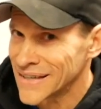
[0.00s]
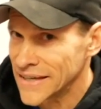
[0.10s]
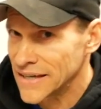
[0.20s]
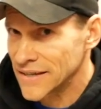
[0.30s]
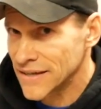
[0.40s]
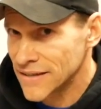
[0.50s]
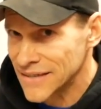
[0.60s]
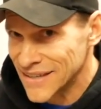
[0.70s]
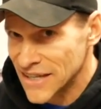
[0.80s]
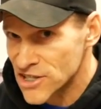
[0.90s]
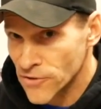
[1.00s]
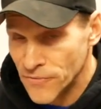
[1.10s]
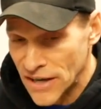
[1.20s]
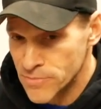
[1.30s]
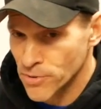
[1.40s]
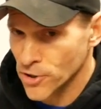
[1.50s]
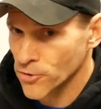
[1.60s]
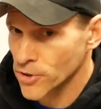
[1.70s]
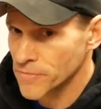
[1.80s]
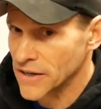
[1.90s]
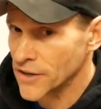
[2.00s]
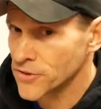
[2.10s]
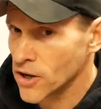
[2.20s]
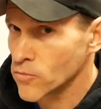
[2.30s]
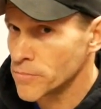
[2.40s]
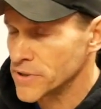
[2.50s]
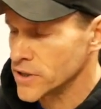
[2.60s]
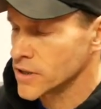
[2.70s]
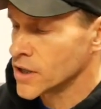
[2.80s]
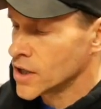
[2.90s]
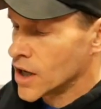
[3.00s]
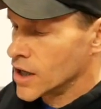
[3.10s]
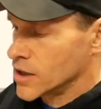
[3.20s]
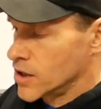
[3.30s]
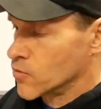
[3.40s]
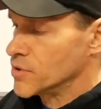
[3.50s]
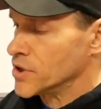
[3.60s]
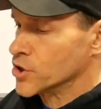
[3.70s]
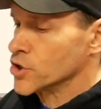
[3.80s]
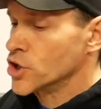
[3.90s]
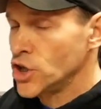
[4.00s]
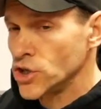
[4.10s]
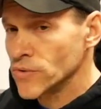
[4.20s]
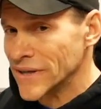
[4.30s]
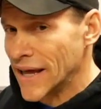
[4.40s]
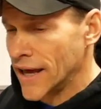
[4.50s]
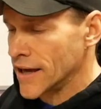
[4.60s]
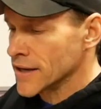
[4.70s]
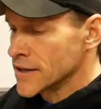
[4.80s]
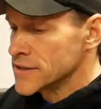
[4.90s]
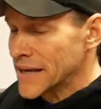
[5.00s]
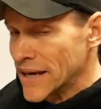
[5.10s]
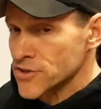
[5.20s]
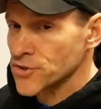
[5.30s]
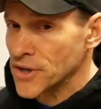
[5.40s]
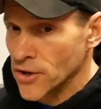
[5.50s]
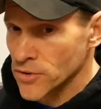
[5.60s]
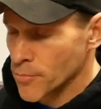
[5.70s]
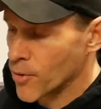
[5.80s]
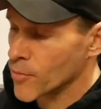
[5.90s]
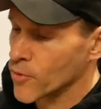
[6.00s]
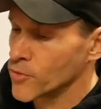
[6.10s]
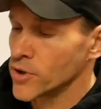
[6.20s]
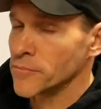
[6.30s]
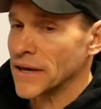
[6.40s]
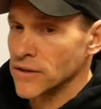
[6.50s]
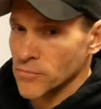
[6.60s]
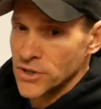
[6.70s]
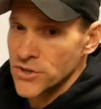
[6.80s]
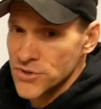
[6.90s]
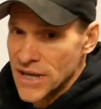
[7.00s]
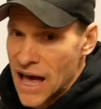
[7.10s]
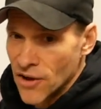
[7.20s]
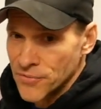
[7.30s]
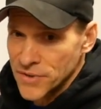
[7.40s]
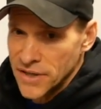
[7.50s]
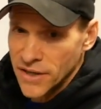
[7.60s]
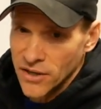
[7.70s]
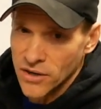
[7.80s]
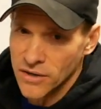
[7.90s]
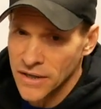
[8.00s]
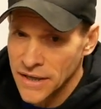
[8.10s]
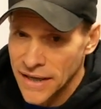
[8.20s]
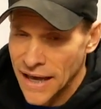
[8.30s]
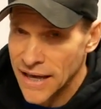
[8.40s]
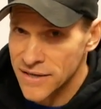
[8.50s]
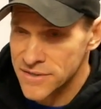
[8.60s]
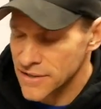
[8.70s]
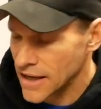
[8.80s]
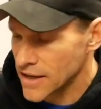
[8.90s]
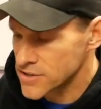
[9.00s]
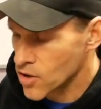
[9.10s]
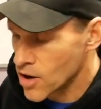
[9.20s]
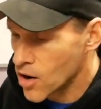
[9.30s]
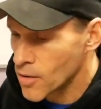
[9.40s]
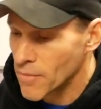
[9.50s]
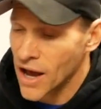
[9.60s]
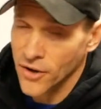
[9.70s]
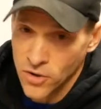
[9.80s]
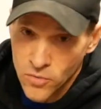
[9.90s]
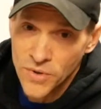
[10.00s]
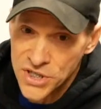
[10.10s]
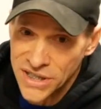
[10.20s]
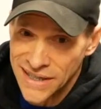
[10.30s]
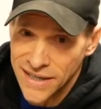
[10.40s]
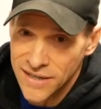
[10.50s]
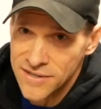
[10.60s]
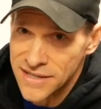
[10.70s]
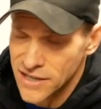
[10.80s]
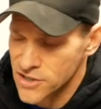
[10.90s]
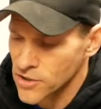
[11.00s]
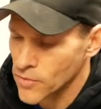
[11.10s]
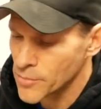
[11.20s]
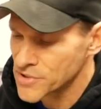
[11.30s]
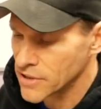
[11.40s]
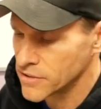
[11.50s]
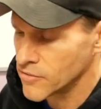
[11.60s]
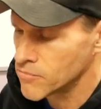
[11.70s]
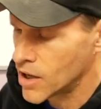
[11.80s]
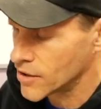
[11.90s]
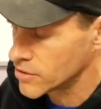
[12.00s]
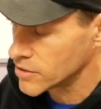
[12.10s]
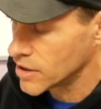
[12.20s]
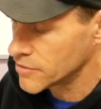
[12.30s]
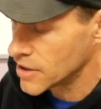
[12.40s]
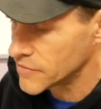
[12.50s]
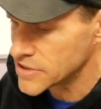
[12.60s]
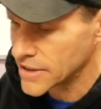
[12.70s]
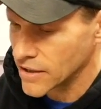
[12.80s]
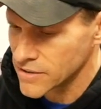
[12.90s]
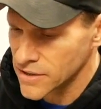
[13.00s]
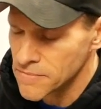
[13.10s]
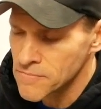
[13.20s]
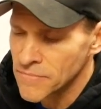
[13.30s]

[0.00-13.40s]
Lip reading: in the intensive Facebook group that I thought would be a really good Q&A to answer here in the Purple Room. And I'm gonna use Alfred here as our model, which he is. He is a representative model of a skeleton.